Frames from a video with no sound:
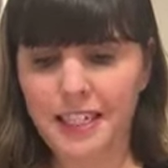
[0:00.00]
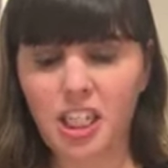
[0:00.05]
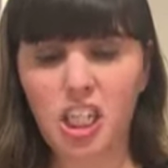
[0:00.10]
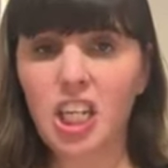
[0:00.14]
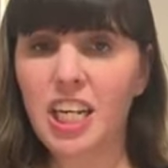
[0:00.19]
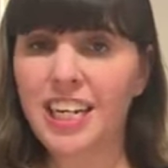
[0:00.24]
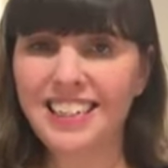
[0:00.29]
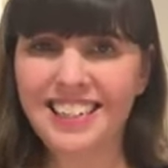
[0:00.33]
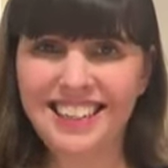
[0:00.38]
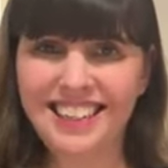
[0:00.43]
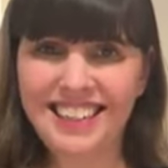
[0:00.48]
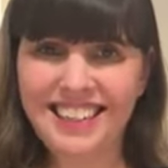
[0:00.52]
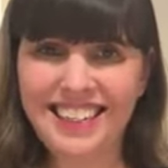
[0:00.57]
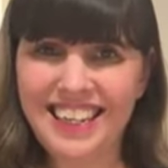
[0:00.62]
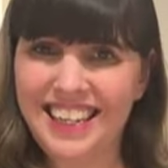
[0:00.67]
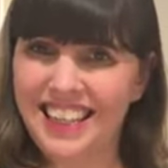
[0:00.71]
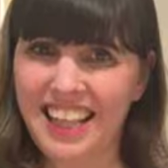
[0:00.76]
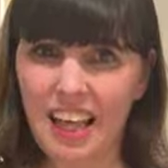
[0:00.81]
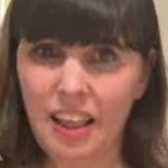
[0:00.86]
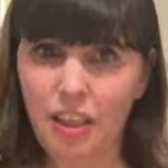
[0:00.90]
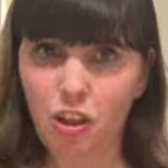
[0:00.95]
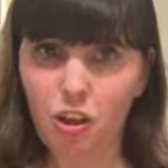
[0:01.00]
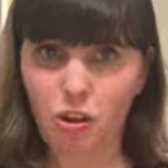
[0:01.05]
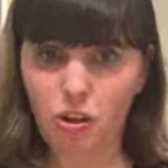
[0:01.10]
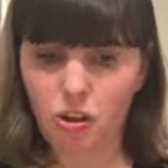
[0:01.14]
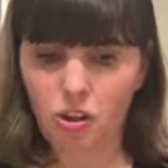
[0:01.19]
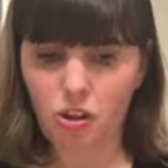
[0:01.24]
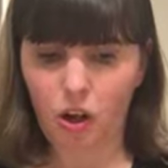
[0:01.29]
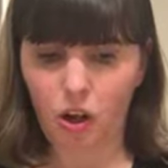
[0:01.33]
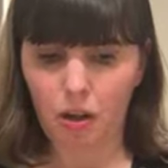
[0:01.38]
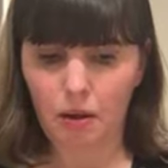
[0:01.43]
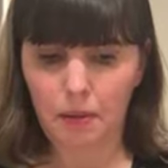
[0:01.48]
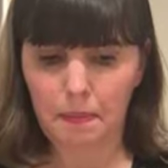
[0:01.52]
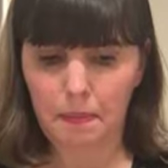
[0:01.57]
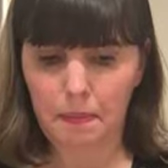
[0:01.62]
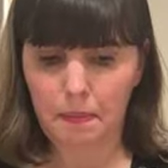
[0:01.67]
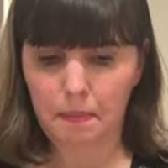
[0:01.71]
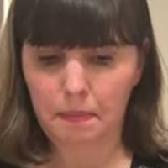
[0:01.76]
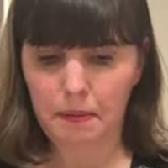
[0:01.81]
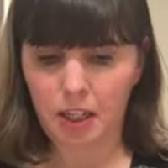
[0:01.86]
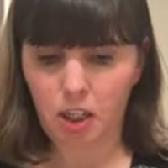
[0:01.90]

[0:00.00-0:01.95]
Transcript: actually I didn't need that third scallop,